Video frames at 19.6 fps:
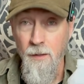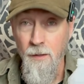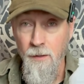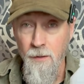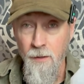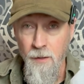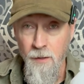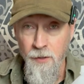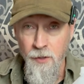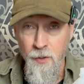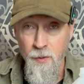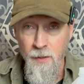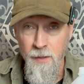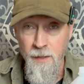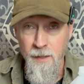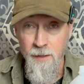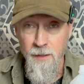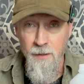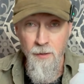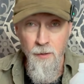You can use
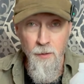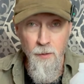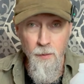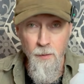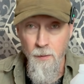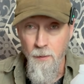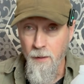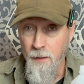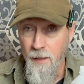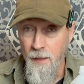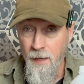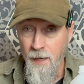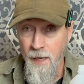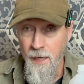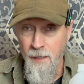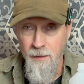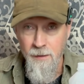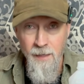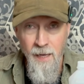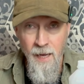this to
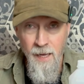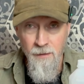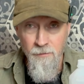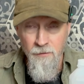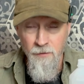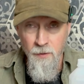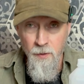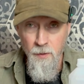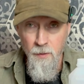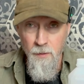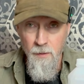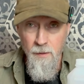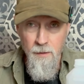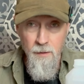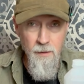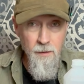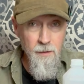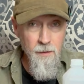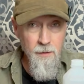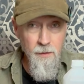heat canned food,
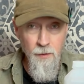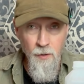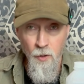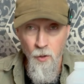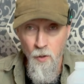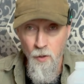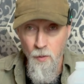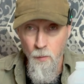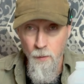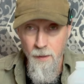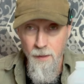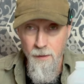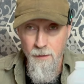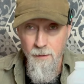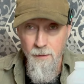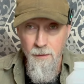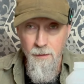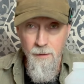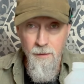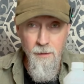to cook with,